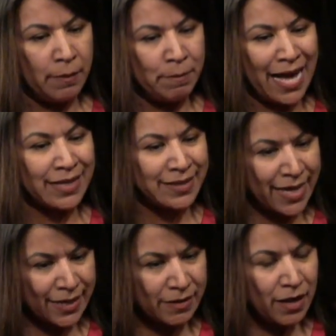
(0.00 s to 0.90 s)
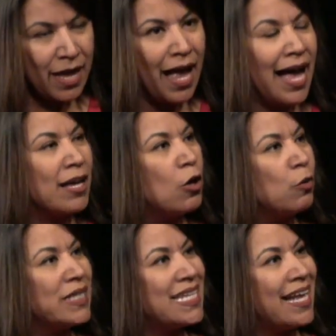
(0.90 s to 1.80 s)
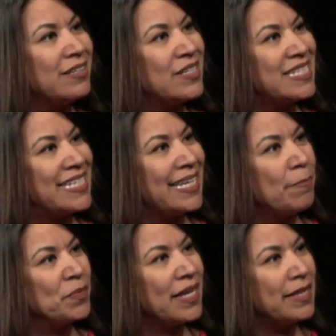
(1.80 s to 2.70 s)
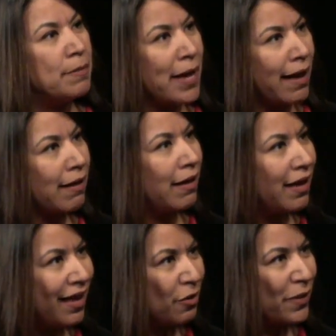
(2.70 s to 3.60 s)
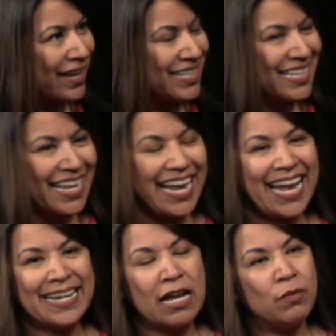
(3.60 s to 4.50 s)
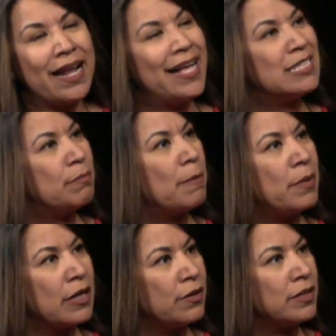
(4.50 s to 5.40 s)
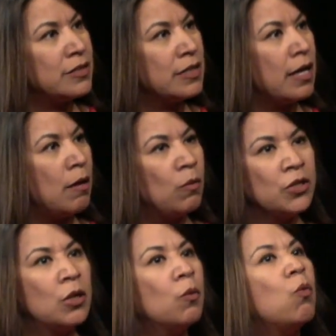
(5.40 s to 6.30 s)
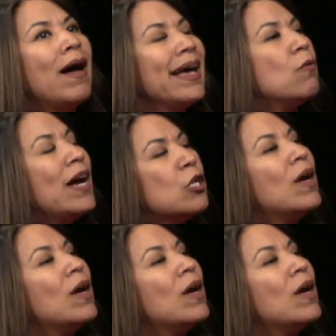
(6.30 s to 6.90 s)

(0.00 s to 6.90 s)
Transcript: back then I always had to sit in the back, right? And I would ask my parents, why